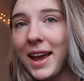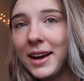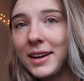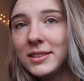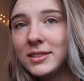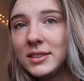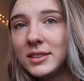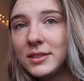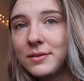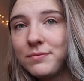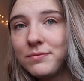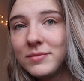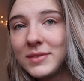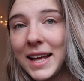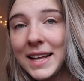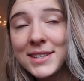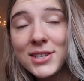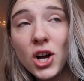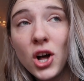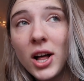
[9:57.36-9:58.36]
And
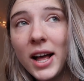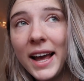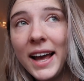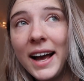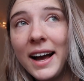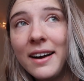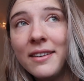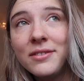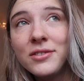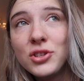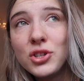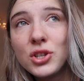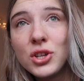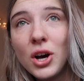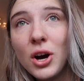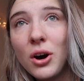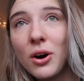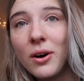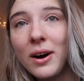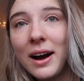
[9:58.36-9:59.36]
that's all I have,
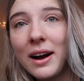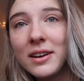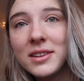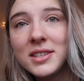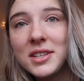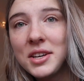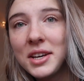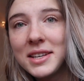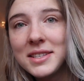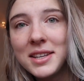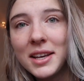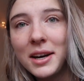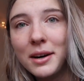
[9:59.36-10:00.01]
so I'll see you guys